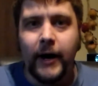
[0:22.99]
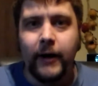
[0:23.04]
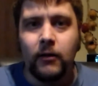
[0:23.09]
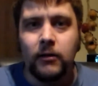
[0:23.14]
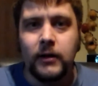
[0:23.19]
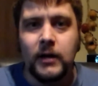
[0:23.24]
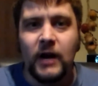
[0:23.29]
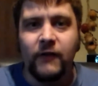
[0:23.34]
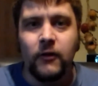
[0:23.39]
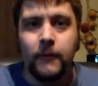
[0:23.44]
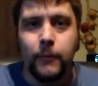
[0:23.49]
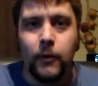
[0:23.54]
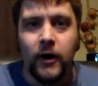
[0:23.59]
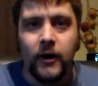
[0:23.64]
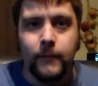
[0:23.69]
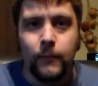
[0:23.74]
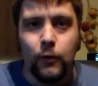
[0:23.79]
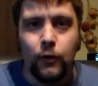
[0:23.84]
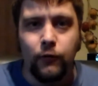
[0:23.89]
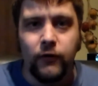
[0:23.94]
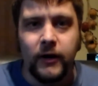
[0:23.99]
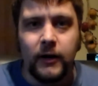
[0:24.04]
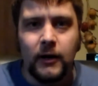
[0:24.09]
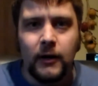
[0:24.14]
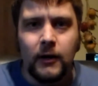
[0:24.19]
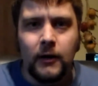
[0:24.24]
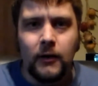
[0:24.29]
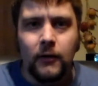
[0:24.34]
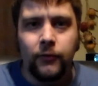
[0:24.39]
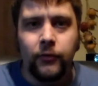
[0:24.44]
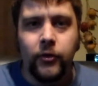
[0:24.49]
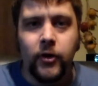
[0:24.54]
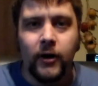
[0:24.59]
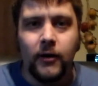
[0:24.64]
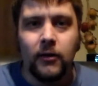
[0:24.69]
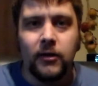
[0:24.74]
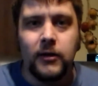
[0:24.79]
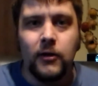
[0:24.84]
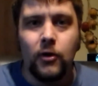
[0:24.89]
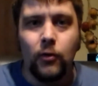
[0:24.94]
I've seen every Bond movie.
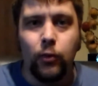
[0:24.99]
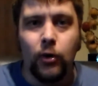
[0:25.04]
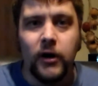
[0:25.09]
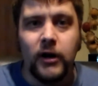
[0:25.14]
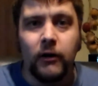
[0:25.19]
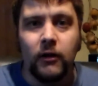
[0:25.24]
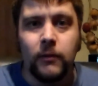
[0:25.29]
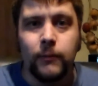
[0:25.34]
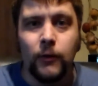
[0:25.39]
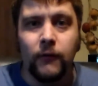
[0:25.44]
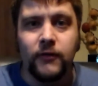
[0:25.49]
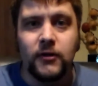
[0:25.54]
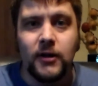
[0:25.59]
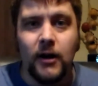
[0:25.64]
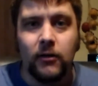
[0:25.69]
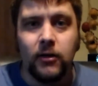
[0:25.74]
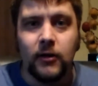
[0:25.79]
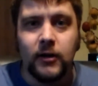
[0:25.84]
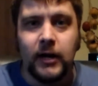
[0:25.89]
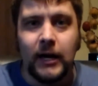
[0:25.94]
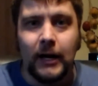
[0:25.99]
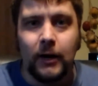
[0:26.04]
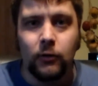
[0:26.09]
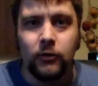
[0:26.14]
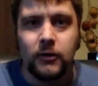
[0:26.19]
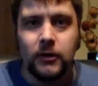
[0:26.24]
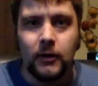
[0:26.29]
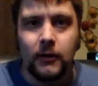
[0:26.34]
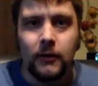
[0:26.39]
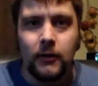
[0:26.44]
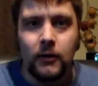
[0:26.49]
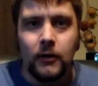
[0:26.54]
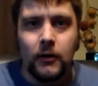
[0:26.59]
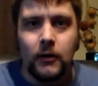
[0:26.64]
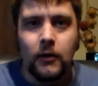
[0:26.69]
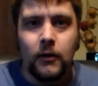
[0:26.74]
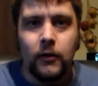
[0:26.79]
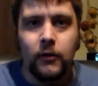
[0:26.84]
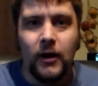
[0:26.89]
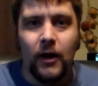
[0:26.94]
The Casino Royale spoof doesn't count. Uh,
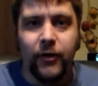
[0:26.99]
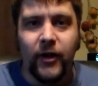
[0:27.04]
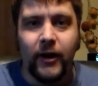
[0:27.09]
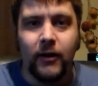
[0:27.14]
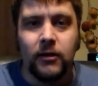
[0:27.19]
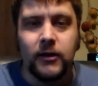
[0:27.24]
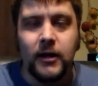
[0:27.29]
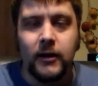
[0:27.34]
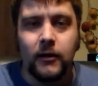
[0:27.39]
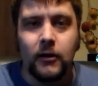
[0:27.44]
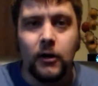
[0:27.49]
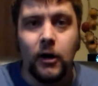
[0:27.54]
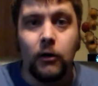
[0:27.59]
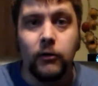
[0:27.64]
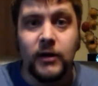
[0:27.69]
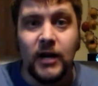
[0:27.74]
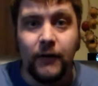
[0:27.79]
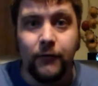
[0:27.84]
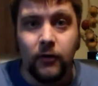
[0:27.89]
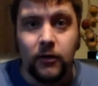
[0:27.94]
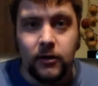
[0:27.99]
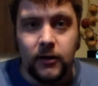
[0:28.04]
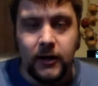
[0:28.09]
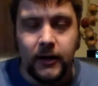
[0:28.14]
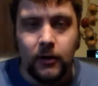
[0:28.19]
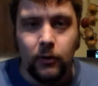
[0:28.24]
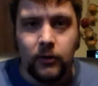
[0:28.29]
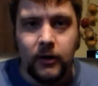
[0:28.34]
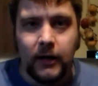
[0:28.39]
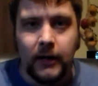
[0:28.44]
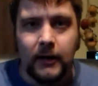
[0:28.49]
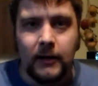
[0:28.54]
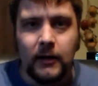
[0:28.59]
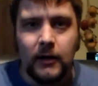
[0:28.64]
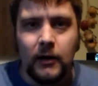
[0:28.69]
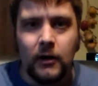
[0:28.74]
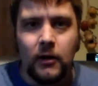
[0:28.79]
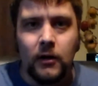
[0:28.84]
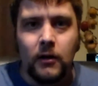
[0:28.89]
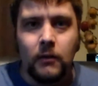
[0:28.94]
not that I've seen it. I'll never see it,
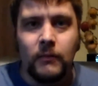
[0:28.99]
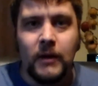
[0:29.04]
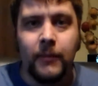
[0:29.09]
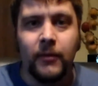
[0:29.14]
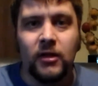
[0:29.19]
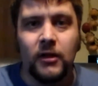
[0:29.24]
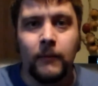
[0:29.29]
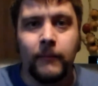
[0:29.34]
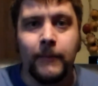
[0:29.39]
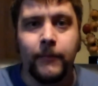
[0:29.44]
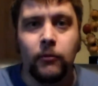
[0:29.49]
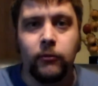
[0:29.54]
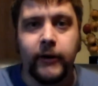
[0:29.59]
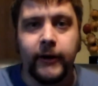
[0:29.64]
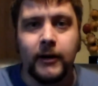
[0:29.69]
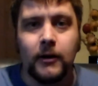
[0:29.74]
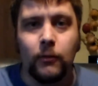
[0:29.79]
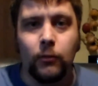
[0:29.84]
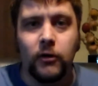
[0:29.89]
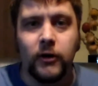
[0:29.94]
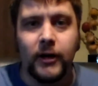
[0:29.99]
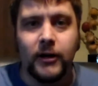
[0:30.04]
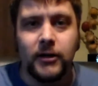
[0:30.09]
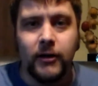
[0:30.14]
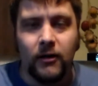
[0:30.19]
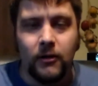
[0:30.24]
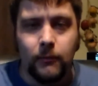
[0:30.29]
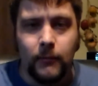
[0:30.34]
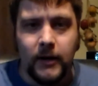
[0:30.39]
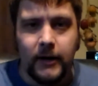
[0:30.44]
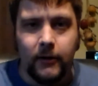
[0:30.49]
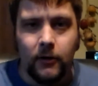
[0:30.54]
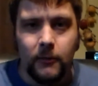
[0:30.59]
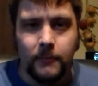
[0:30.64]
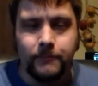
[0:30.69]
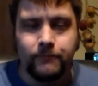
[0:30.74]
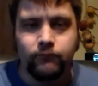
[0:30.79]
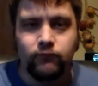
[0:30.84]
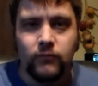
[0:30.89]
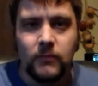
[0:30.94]
okay? Maybe some people like it. Well, it doesn't
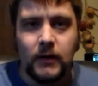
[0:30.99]
matter.